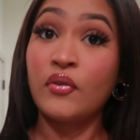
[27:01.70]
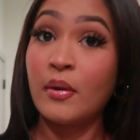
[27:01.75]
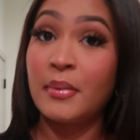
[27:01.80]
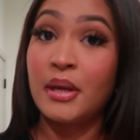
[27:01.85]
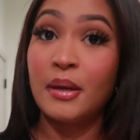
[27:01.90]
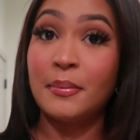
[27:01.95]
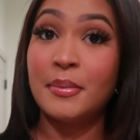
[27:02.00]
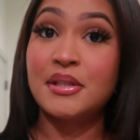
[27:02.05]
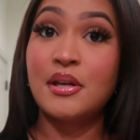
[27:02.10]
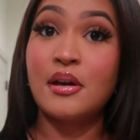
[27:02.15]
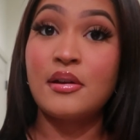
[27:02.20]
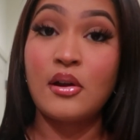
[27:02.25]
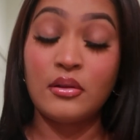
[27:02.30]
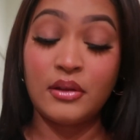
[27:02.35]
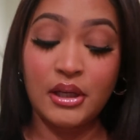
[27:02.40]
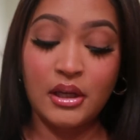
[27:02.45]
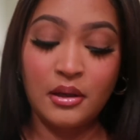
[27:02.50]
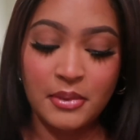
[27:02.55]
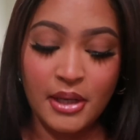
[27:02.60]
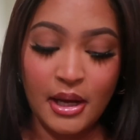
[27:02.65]
from Amazon I'll
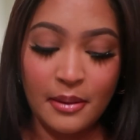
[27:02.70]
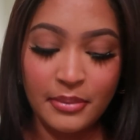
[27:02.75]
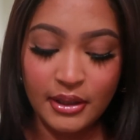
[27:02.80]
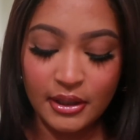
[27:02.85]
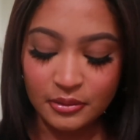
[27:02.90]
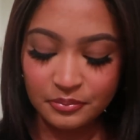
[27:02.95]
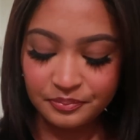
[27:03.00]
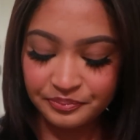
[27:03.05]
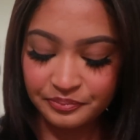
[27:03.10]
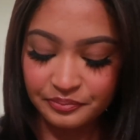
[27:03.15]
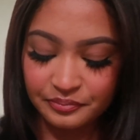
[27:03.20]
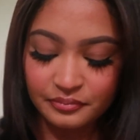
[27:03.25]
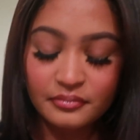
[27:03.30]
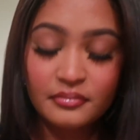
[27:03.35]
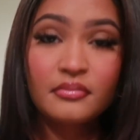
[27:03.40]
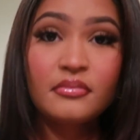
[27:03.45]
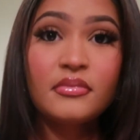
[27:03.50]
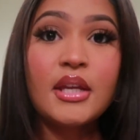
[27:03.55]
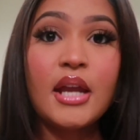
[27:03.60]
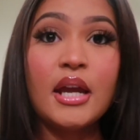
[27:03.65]
link them down below
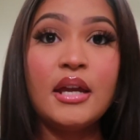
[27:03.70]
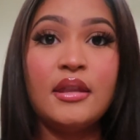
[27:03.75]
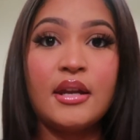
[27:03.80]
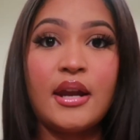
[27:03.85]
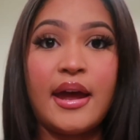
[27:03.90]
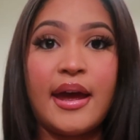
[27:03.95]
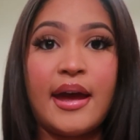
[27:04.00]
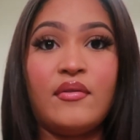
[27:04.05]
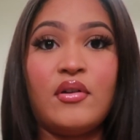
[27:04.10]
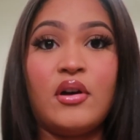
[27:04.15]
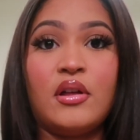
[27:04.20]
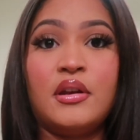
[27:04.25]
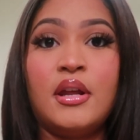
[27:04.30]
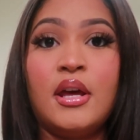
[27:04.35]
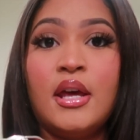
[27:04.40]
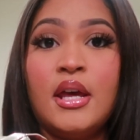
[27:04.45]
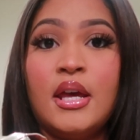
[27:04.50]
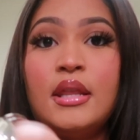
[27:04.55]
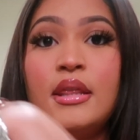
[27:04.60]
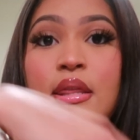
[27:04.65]
and then I have on
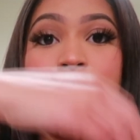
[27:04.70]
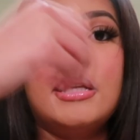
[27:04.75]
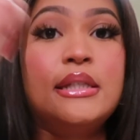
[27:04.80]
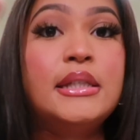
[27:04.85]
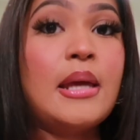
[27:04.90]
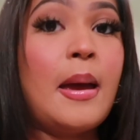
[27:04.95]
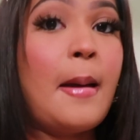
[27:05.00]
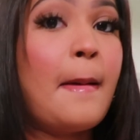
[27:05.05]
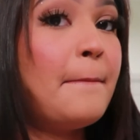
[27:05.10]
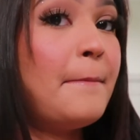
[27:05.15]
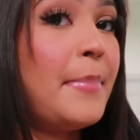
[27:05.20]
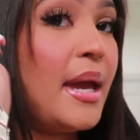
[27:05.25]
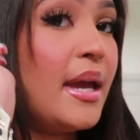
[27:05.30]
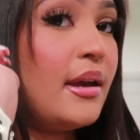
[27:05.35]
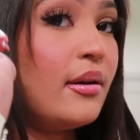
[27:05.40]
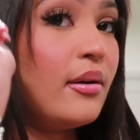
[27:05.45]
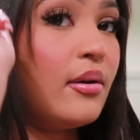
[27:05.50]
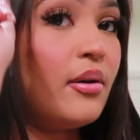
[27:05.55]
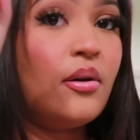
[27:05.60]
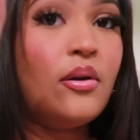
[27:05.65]
this
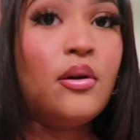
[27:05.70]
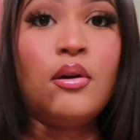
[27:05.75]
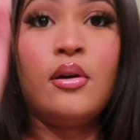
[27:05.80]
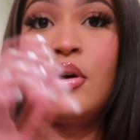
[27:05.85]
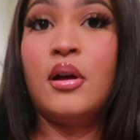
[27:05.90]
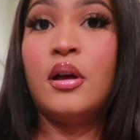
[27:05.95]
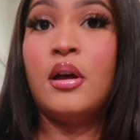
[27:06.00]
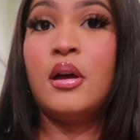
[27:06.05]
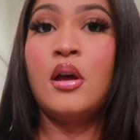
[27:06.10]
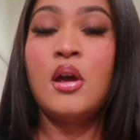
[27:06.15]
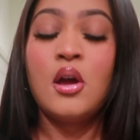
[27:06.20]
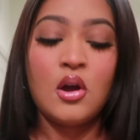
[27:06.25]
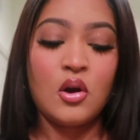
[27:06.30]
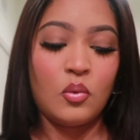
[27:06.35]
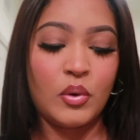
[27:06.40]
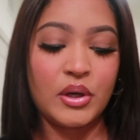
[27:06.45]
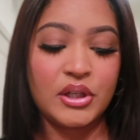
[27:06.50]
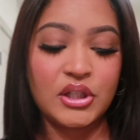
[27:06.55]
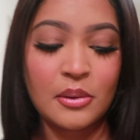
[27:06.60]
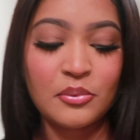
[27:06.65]
bangle
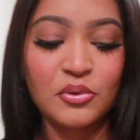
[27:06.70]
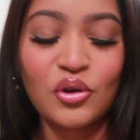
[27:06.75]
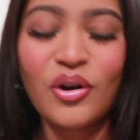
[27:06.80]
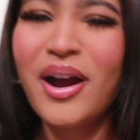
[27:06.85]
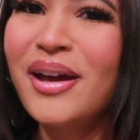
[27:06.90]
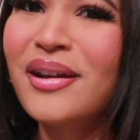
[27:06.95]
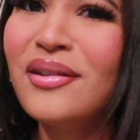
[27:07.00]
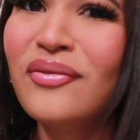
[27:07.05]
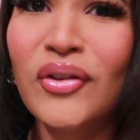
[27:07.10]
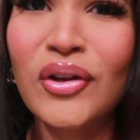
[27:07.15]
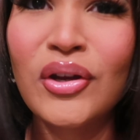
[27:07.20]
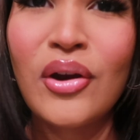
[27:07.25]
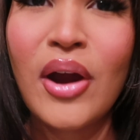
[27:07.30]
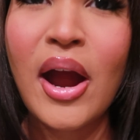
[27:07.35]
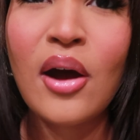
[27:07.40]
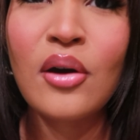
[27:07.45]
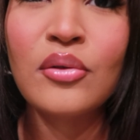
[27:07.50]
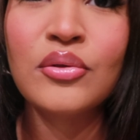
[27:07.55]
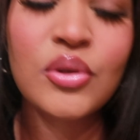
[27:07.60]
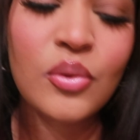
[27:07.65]
which I'm trying to figure
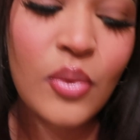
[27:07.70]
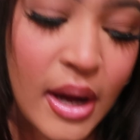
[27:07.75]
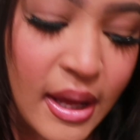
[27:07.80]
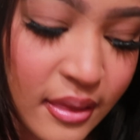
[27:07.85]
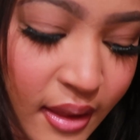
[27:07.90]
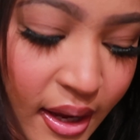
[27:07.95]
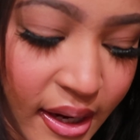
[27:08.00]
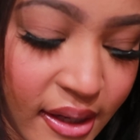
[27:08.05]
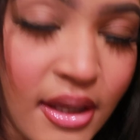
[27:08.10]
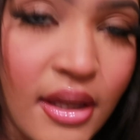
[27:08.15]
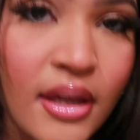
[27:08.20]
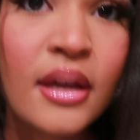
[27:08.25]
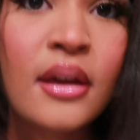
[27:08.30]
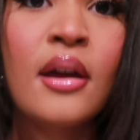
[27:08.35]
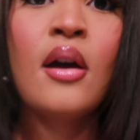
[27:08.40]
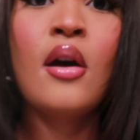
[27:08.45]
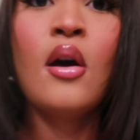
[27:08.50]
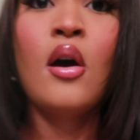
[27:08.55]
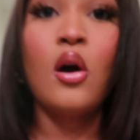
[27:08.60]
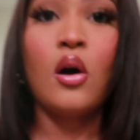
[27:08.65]
out, do I like it
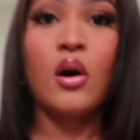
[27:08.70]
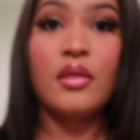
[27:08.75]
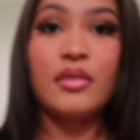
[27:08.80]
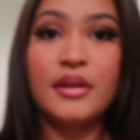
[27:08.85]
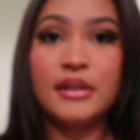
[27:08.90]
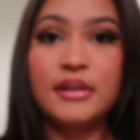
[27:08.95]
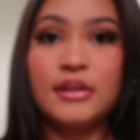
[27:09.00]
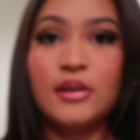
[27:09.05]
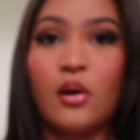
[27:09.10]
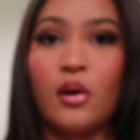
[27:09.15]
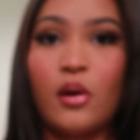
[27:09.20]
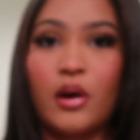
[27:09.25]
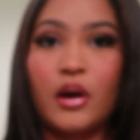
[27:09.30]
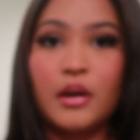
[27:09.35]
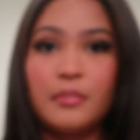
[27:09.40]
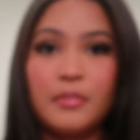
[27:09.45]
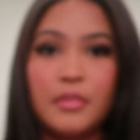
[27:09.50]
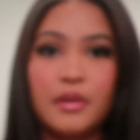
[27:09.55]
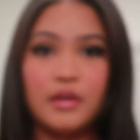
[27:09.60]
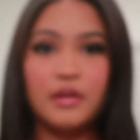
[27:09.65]
on this
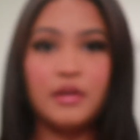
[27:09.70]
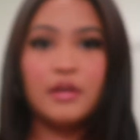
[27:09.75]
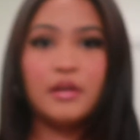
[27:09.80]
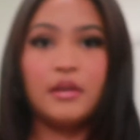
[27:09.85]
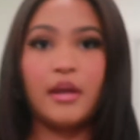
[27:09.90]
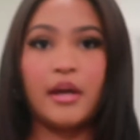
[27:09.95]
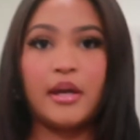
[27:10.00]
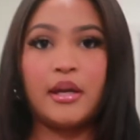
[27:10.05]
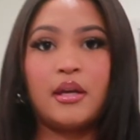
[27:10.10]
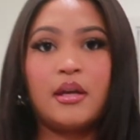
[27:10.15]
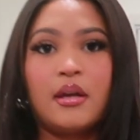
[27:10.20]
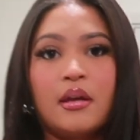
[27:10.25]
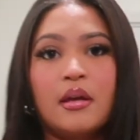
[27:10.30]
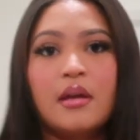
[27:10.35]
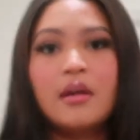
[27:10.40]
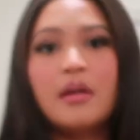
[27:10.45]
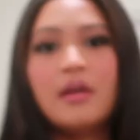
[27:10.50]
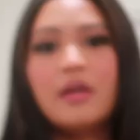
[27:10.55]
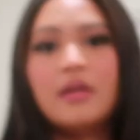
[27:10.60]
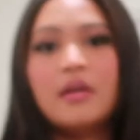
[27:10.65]
arm? Like
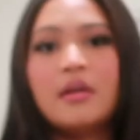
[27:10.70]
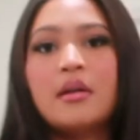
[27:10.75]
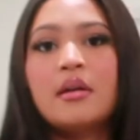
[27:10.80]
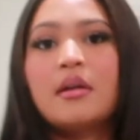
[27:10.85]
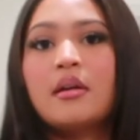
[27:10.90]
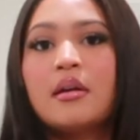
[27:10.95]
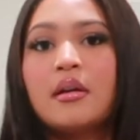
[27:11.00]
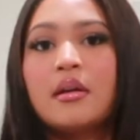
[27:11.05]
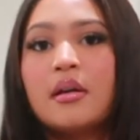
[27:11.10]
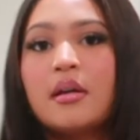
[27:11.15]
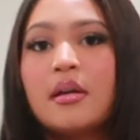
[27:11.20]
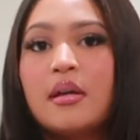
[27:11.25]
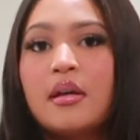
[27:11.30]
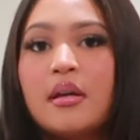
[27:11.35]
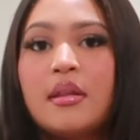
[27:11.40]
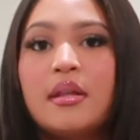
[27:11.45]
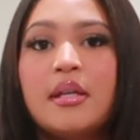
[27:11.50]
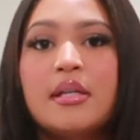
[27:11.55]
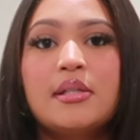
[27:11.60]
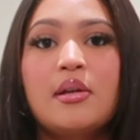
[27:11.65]

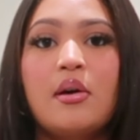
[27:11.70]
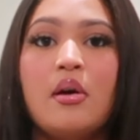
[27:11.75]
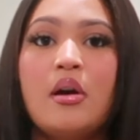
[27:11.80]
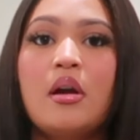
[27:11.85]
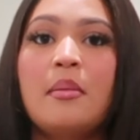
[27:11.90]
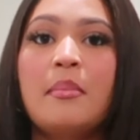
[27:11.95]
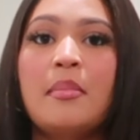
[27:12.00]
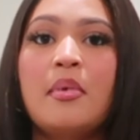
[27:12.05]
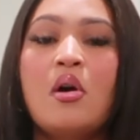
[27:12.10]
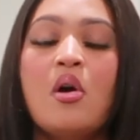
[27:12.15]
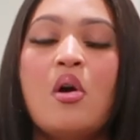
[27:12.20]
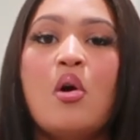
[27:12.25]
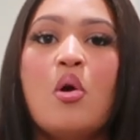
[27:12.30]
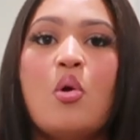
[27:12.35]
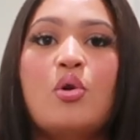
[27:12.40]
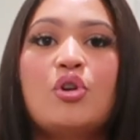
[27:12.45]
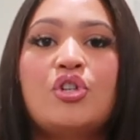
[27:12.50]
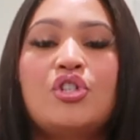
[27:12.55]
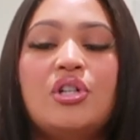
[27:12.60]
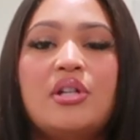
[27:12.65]
this arm?
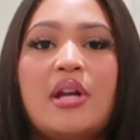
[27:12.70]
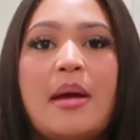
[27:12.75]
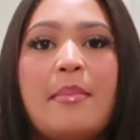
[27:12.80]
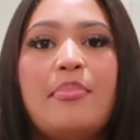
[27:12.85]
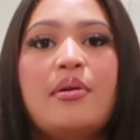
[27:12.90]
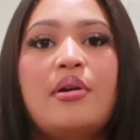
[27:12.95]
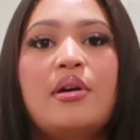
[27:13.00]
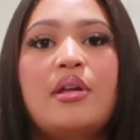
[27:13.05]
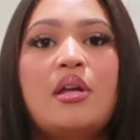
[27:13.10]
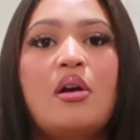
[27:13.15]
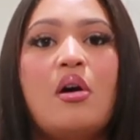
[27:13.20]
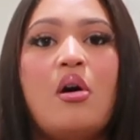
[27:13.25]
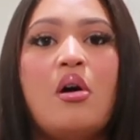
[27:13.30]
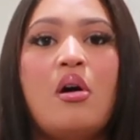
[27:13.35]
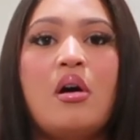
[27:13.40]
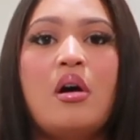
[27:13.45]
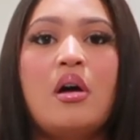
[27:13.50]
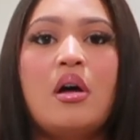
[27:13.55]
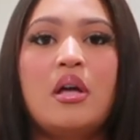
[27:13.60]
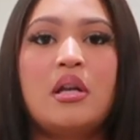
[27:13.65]
Or should I put it
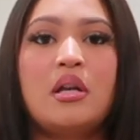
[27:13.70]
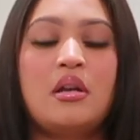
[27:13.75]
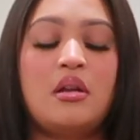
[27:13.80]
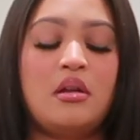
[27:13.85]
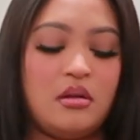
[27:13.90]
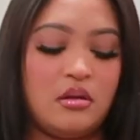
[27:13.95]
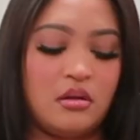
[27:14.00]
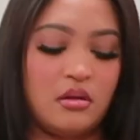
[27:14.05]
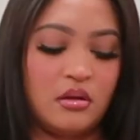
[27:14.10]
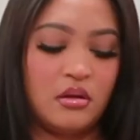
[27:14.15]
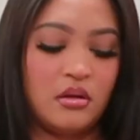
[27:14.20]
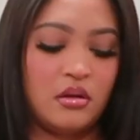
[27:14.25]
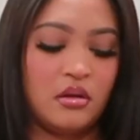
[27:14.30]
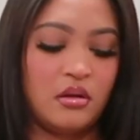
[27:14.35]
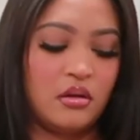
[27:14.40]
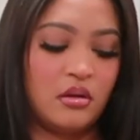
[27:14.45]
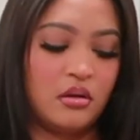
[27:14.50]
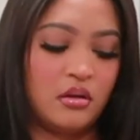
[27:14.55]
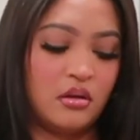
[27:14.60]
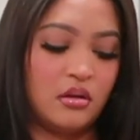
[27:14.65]
on
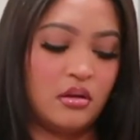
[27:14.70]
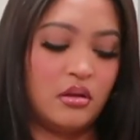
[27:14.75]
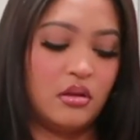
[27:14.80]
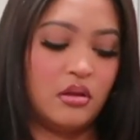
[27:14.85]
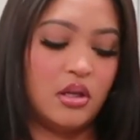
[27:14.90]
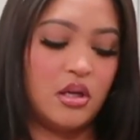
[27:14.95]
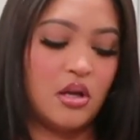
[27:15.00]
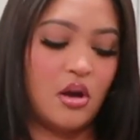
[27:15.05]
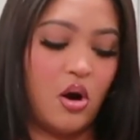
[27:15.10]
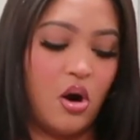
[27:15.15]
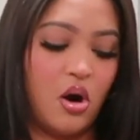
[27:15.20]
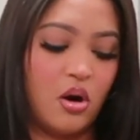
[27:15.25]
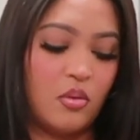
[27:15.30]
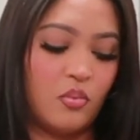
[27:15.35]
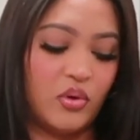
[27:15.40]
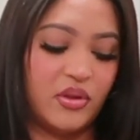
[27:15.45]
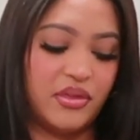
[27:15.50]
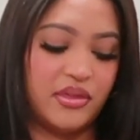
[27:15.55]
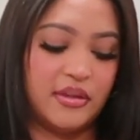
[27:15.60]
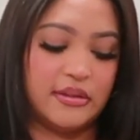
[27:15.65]
the
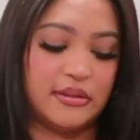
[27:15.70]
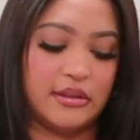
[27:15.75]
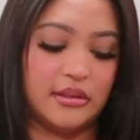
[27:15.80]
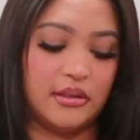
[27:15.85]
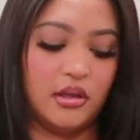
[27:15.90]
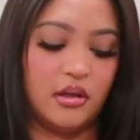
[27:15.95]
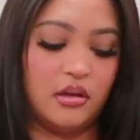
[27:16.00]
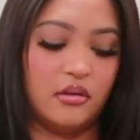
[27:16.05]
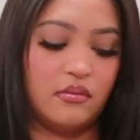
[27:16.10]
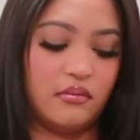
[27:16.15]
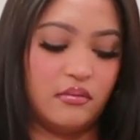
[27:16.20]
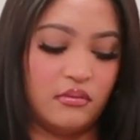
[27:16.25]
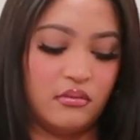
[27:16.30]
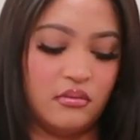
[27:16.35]
arm with the sleeve?